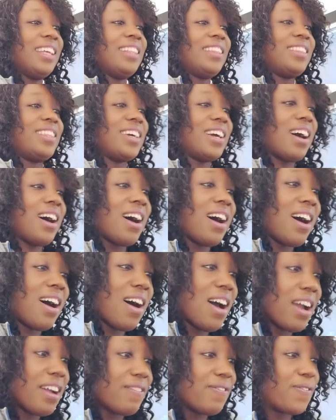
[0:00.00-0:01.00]
the
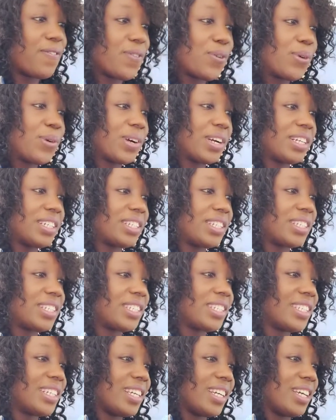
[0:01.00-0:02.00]
Hartford
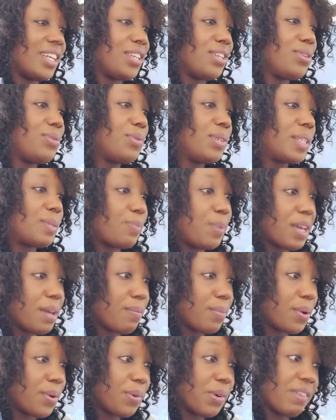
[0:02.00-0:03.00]

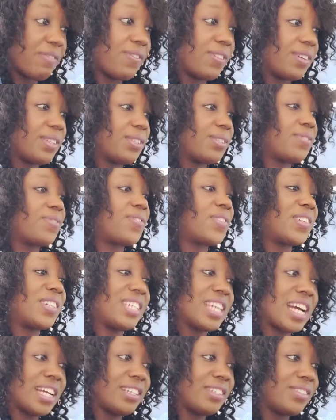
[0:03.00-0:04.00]
newspaper referred to
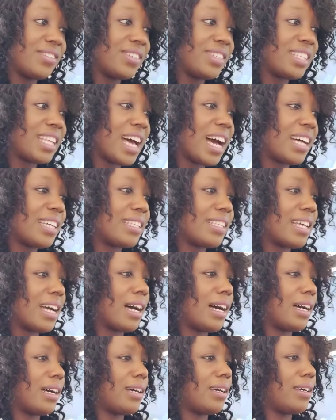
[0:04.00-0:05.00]
Fernandez as
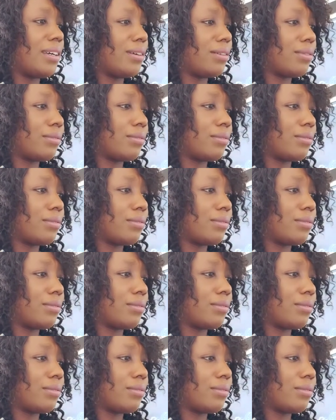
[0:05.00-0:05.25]
a